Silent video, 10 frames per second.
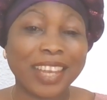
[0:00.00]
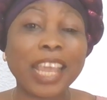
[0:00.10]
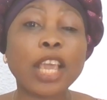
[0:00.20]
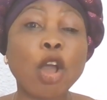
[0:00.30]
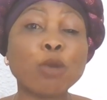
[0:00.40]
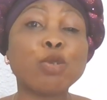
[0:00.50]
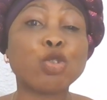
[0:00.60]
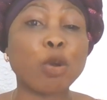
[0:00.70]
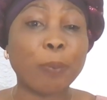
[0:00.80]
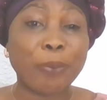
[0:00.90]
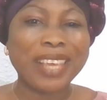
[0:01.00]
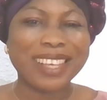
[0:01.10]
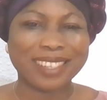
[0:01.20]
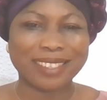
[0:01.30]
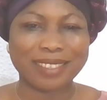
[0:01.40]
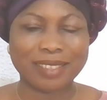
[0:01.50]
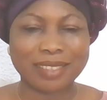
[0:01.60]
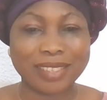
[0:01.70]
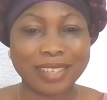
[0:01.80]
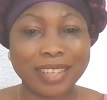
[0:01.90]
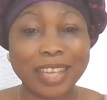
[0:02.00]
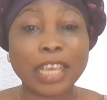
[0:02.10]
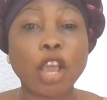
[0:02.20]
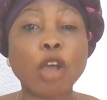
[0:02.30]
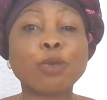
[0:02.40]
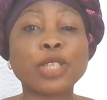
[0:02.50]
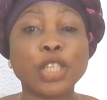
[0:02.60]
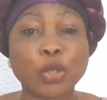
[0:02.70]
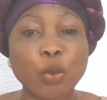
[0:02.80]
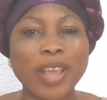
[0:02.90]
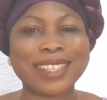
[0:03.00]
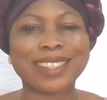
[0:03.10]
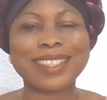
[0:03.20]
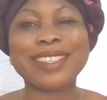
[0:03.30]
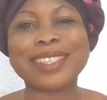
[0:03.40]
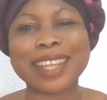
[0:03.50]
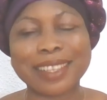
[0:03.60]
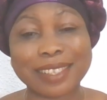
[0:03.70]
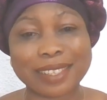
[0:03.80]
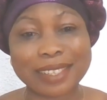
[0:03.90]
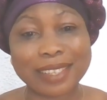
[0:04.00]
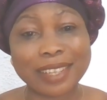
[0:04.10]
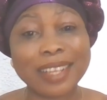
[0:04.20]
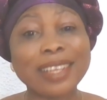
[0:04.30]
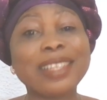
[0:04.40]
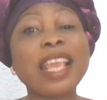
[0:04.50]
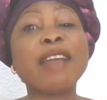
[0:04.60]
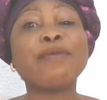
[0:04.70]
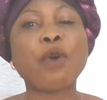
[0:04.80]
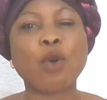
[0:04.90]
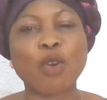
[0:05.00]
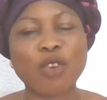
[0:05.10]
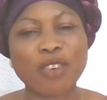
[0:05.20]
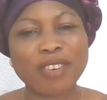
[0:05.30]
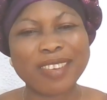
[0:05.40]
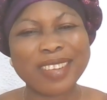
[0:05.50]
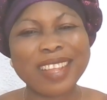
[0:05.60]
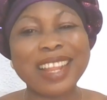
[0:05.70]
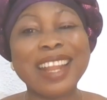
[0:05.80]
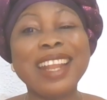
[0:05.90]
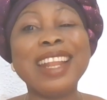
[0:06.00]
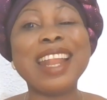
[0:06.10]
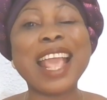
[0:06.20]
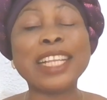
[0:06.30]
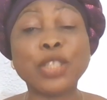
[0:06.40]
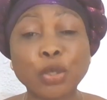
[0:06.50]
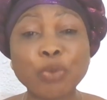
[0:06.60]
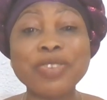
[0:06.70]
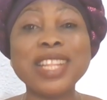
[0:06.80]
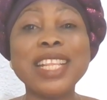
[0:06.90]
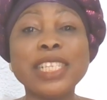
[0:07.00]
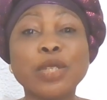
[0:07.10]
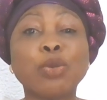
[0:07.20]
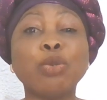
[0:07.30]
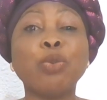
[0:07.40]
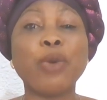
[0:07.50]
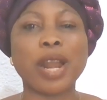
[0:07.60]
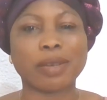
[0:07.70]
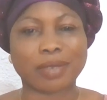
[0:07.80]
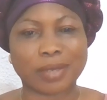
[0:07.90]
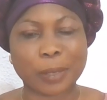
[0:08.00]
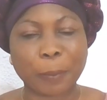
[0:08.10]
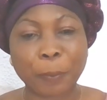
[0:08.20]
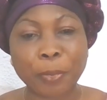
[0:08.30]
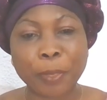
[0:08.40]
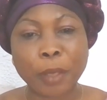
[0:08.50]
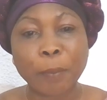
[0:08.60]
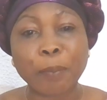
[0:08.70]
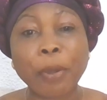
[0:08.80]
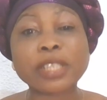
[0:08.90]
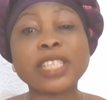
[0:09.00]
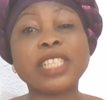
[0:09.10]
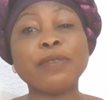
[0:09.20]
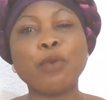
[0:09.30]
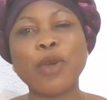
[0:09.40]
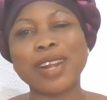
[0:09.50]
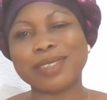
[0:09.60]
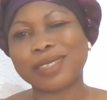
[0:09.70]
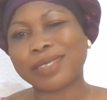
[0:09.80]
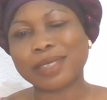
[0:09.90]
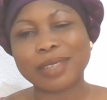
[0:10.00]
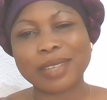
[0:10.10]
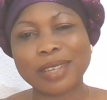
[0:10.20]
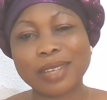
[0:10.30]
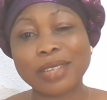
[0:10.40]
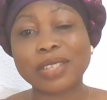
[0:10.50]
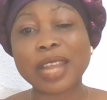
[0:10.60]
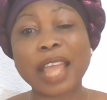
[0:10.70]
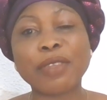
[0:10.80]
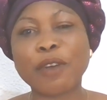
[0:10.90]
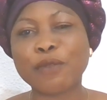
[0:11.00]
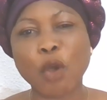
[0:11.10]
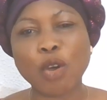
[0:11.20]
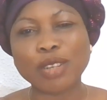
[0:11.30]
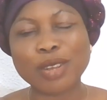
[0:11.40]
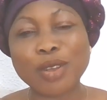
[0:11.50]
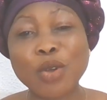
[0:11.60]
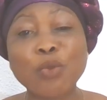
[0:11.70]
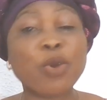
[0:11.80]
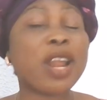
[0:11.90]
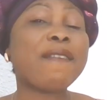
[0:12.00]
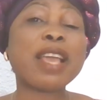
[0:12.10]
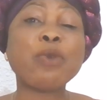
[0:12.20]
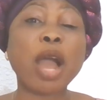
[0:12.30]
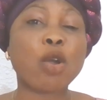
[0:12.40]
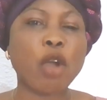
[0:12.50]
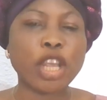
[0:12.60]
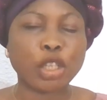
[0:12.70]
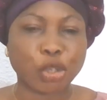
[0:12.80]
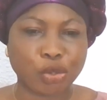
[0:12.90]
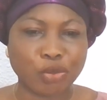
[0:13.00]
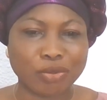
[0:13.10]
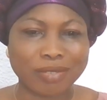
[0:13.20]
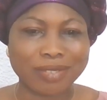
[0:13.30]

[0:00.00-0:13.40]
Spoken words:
it comes to being. It comes into existence. Therefore, learn to release good words, positive words, child of God. Whatever you are going through,